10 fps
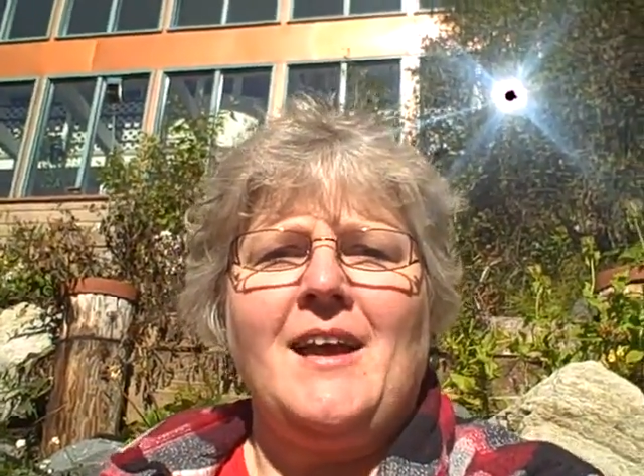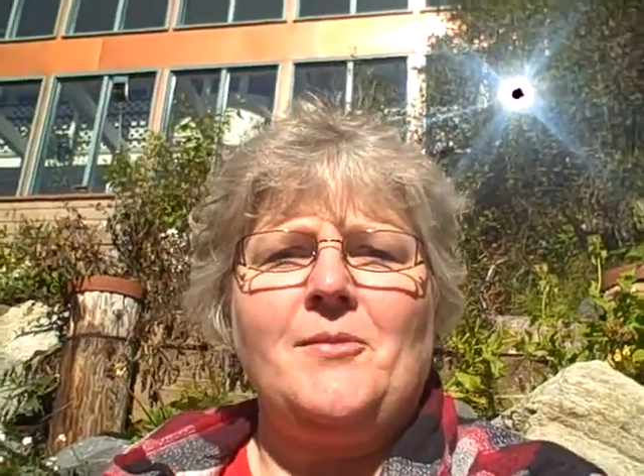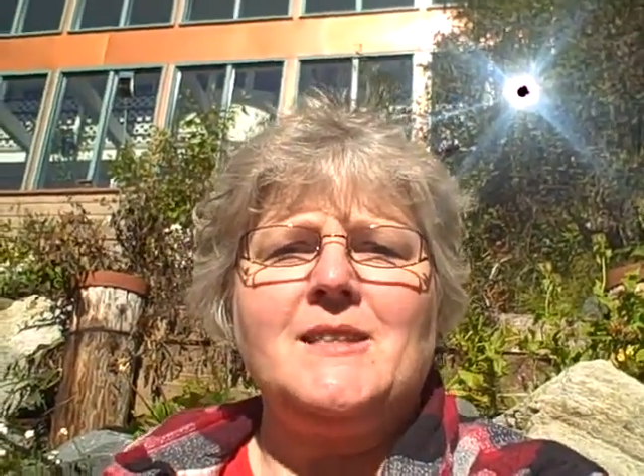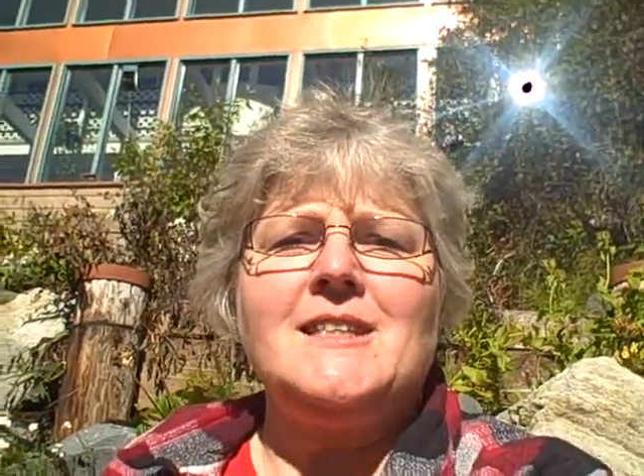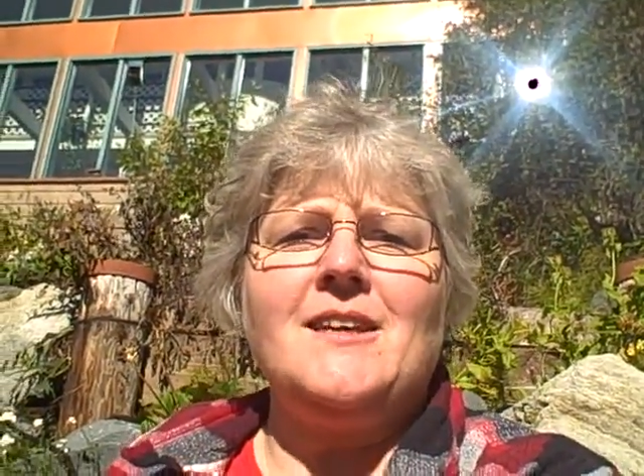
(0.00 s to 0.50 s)
I
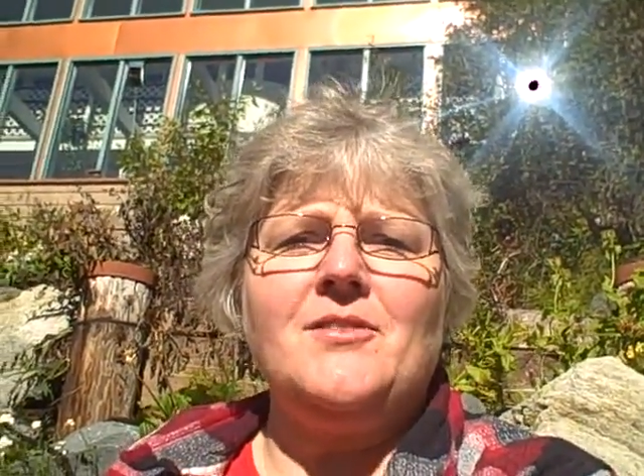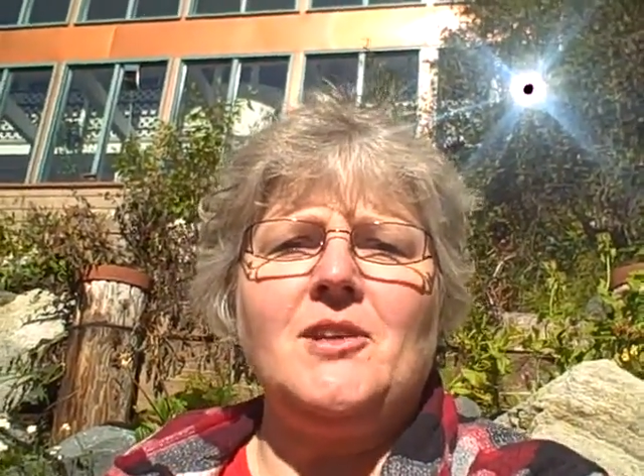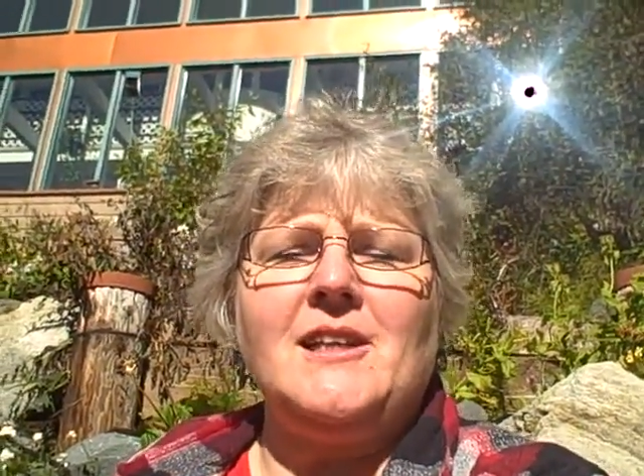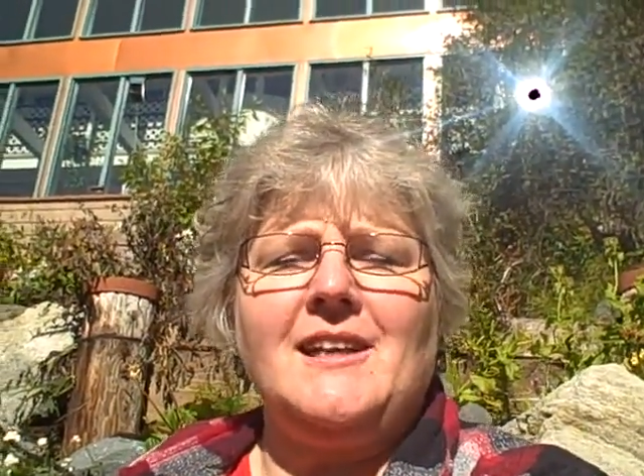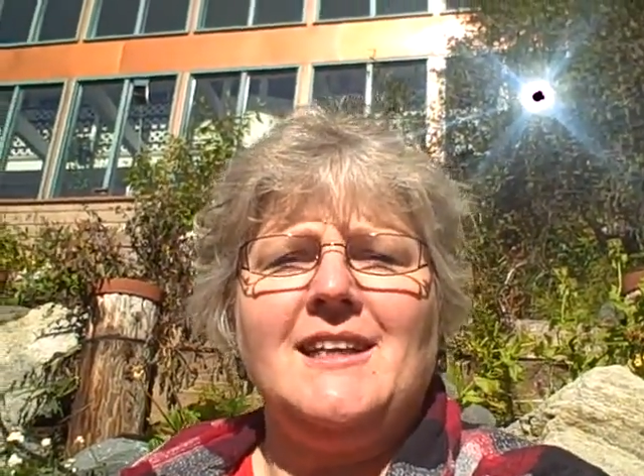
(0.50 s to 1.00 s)
wanted to give
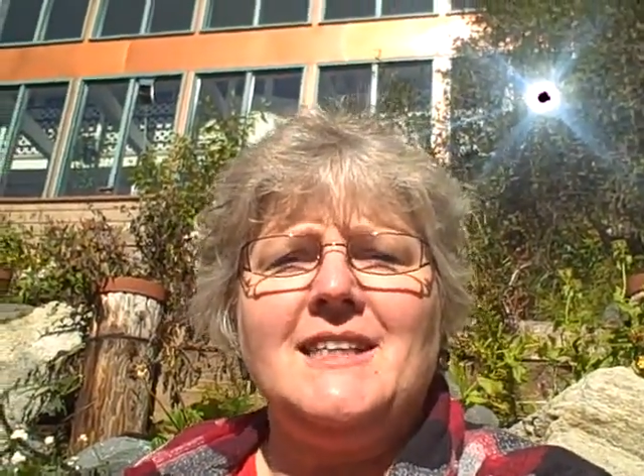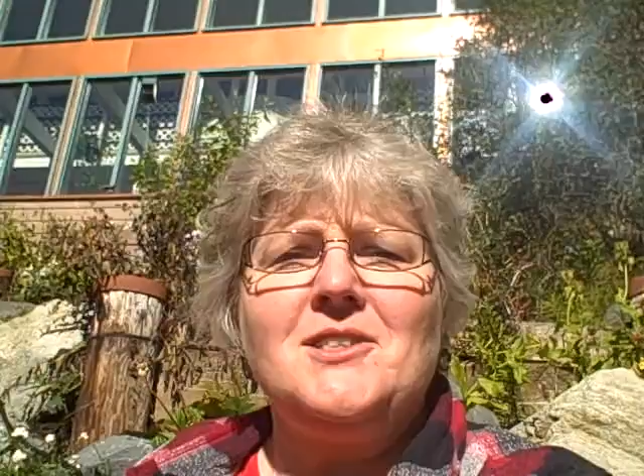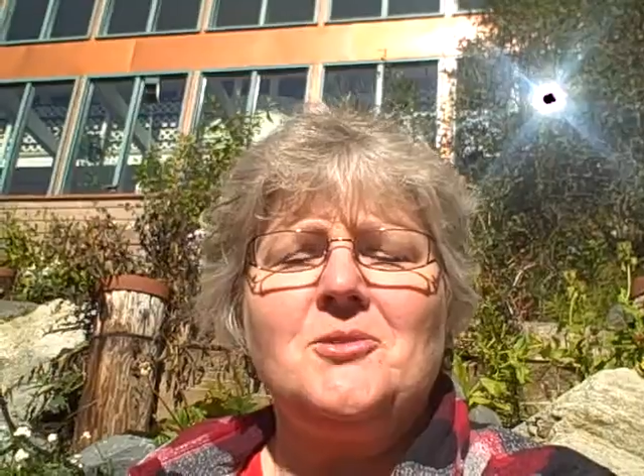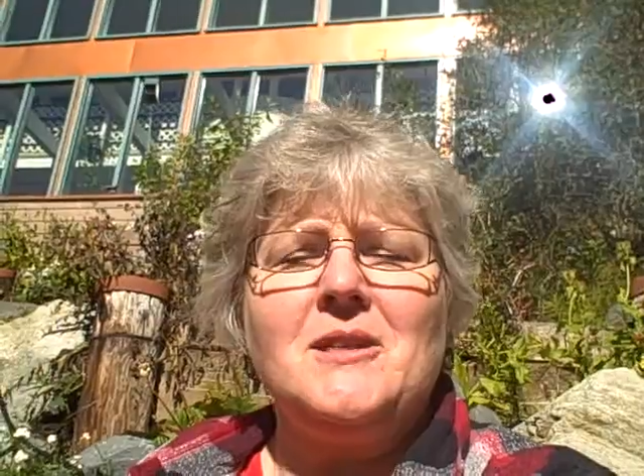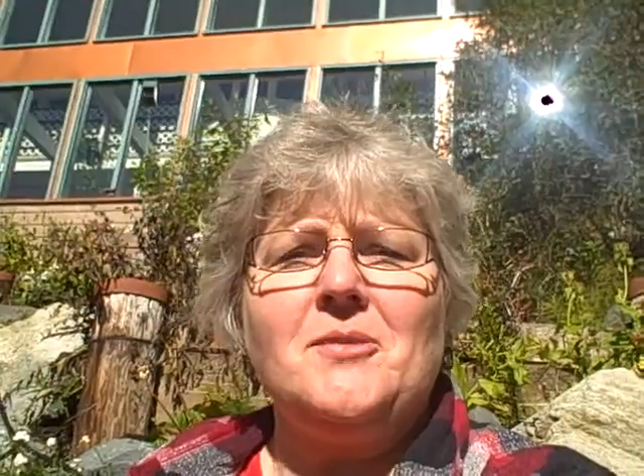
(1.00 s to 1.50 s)
you a little
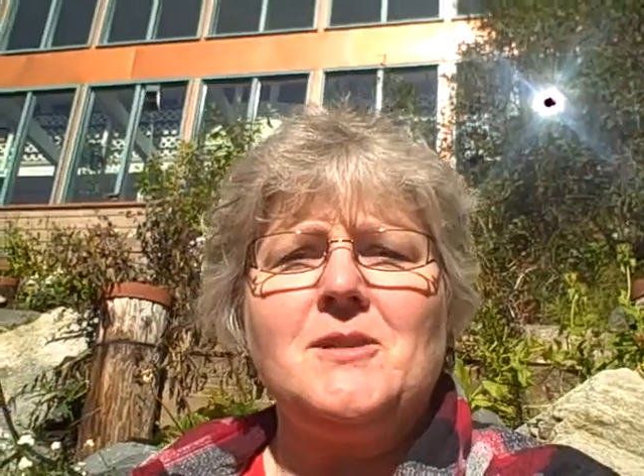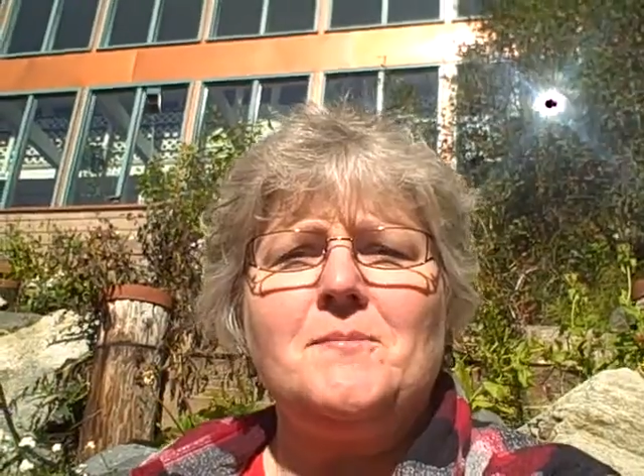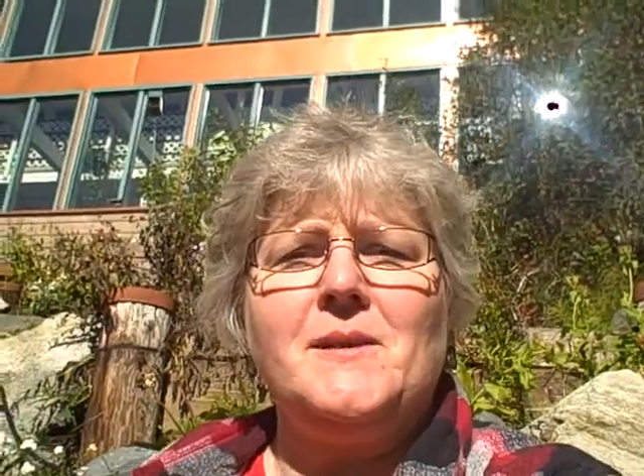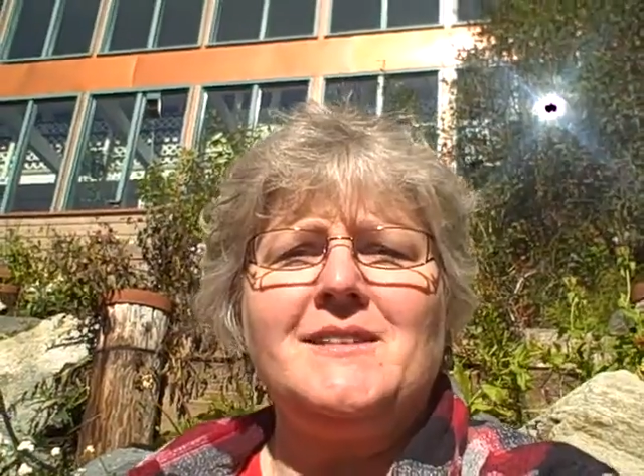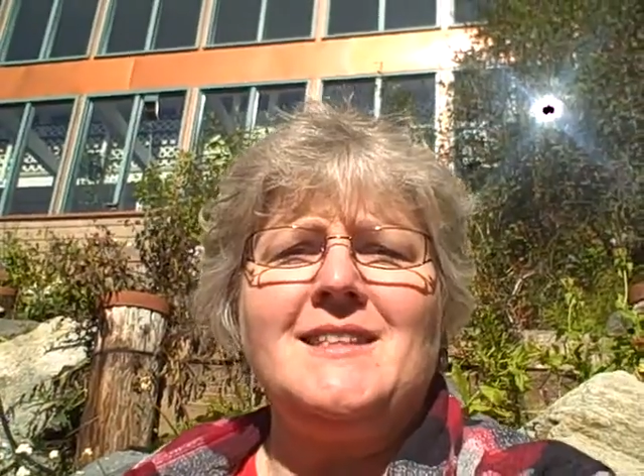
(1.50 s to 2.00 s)
history. It was
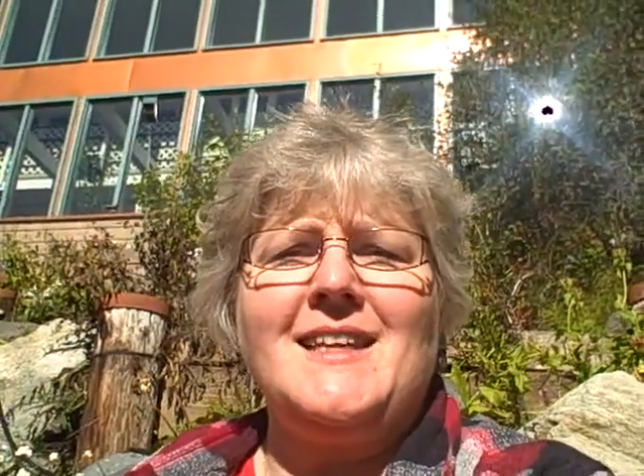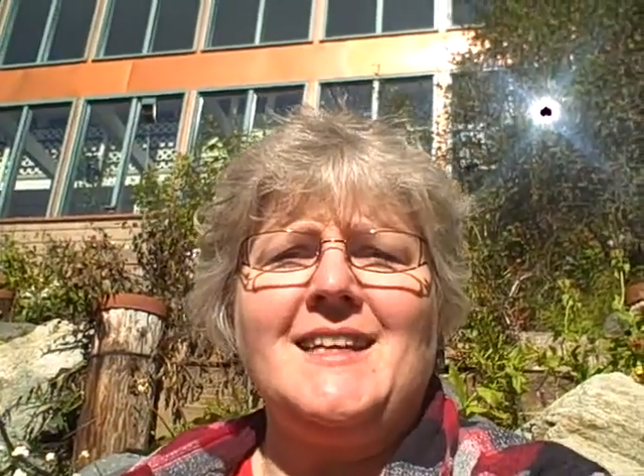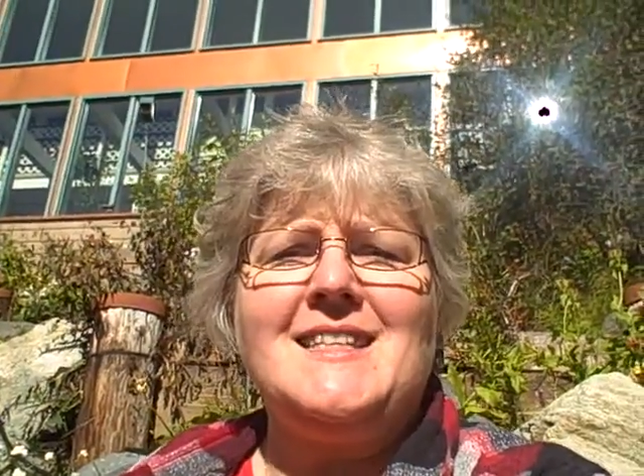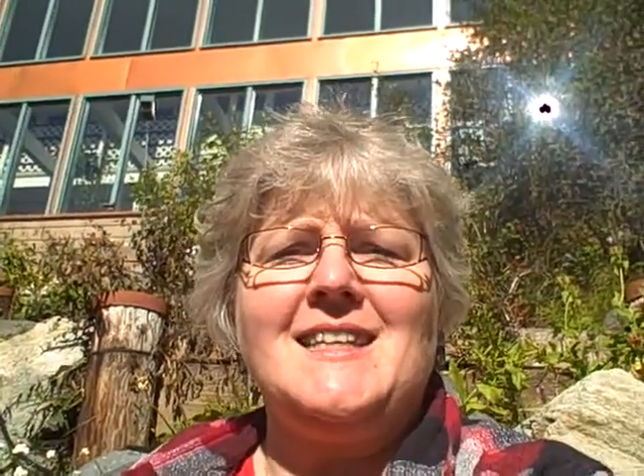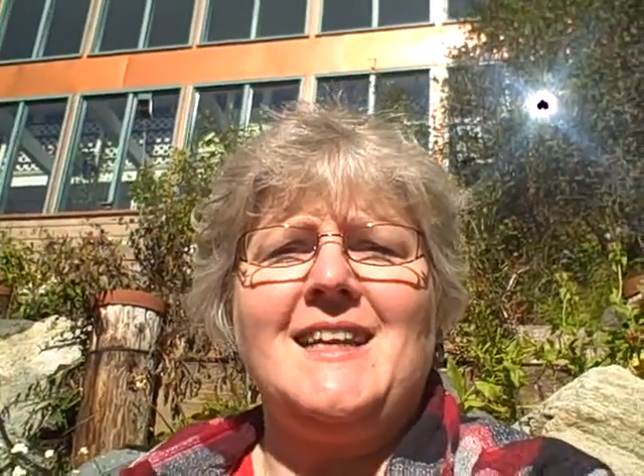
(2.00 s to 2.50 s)
built in
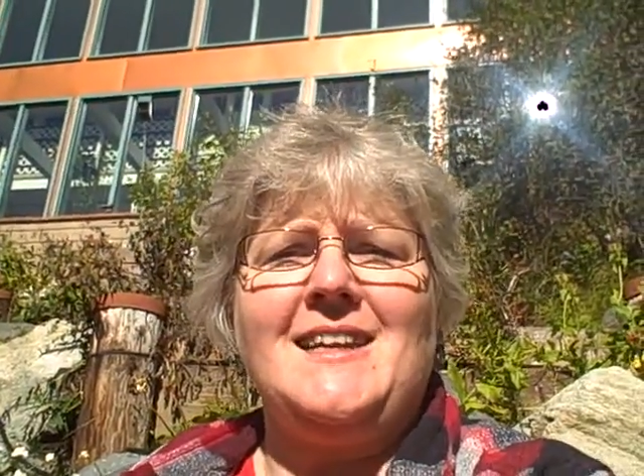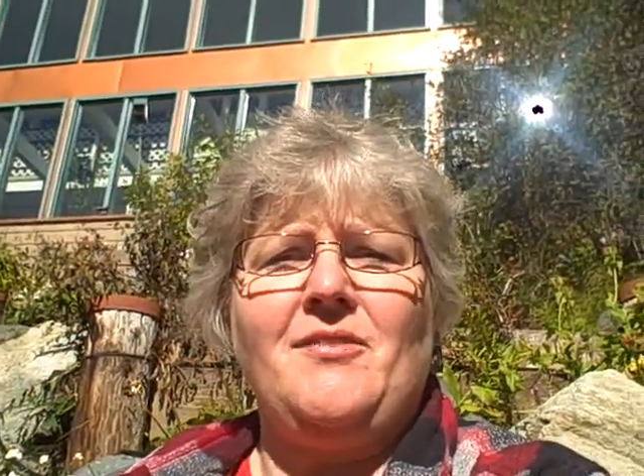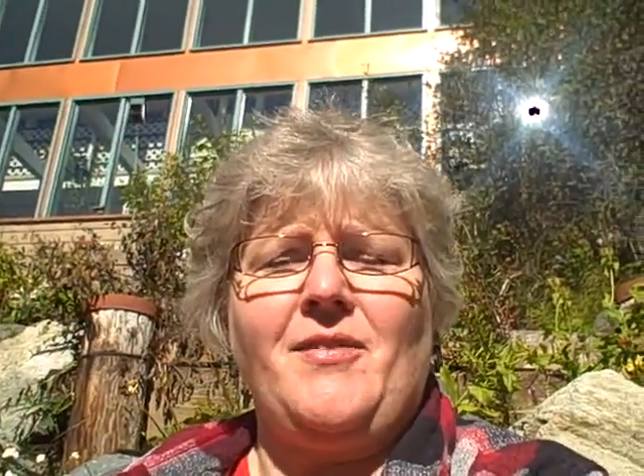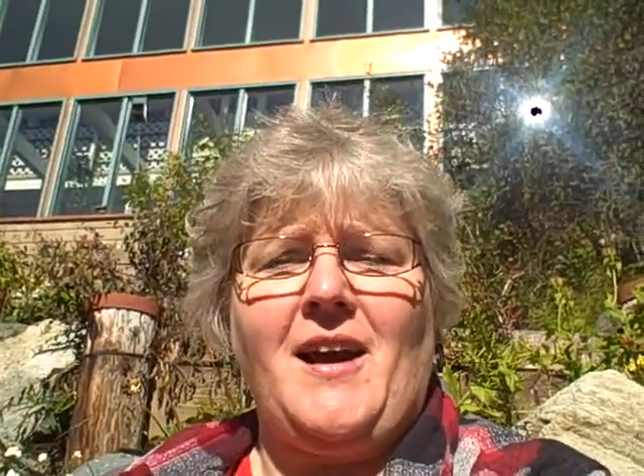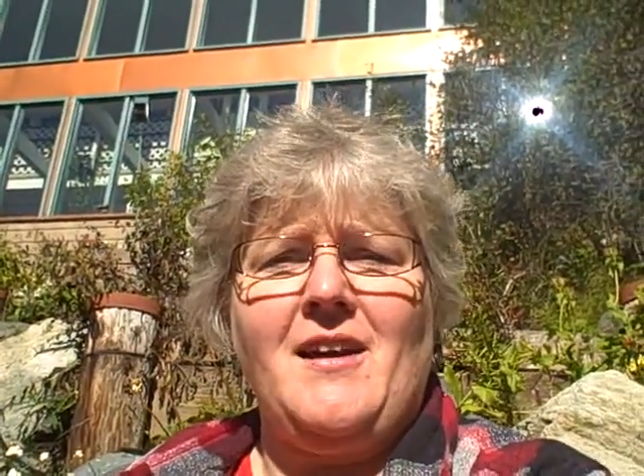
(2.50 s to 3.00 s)

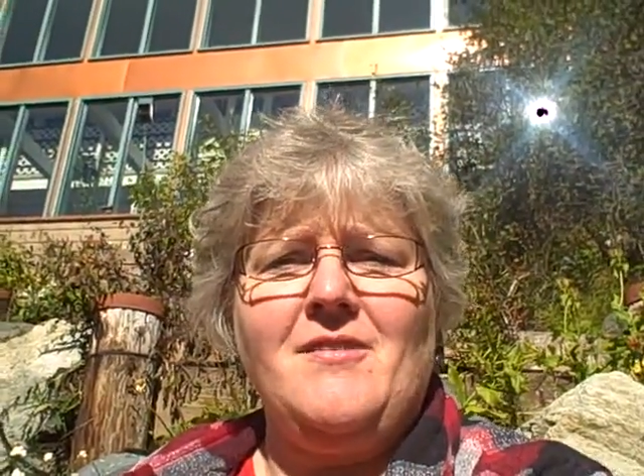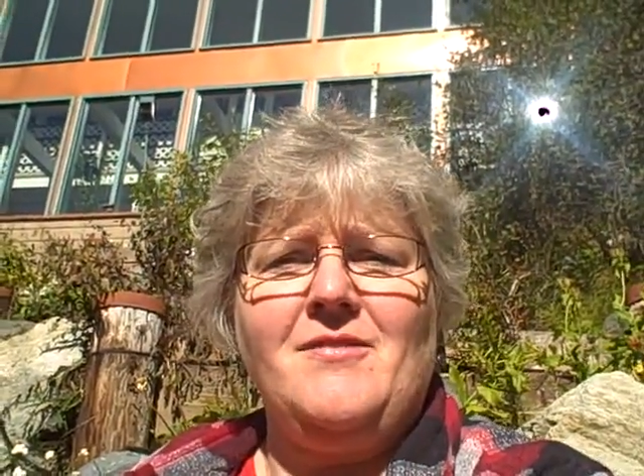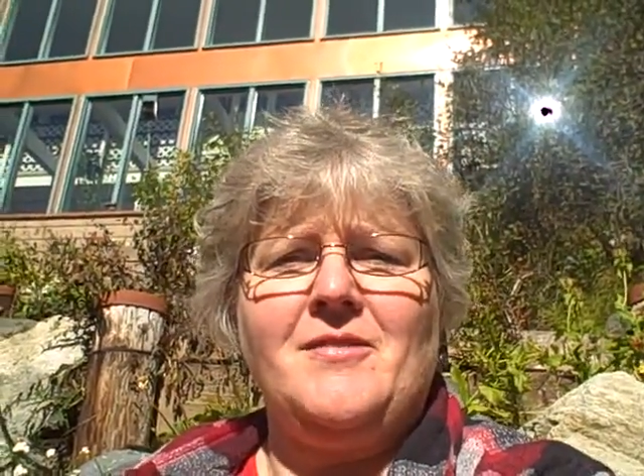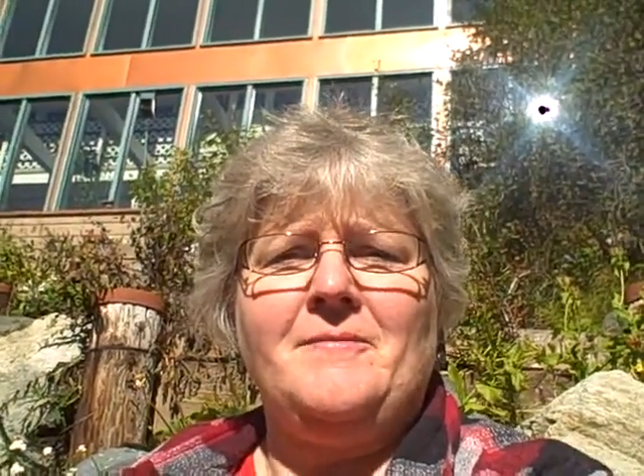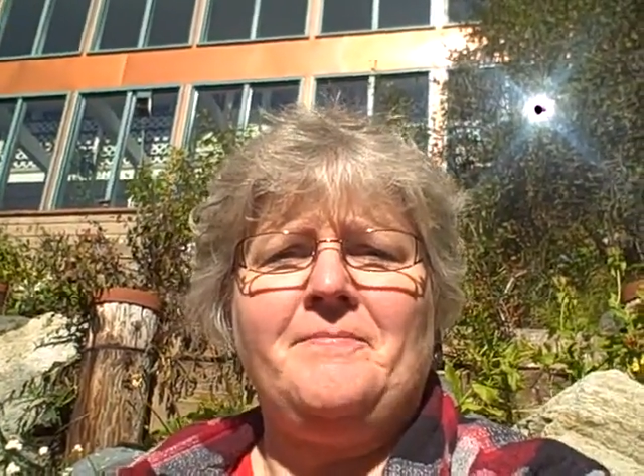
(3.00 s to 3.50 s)

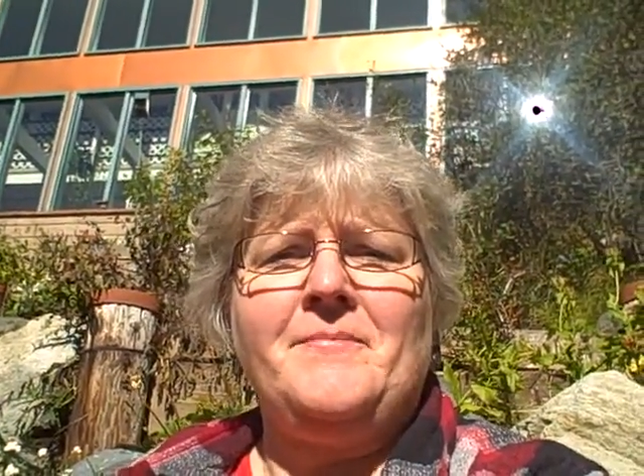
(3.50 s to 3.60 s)
1985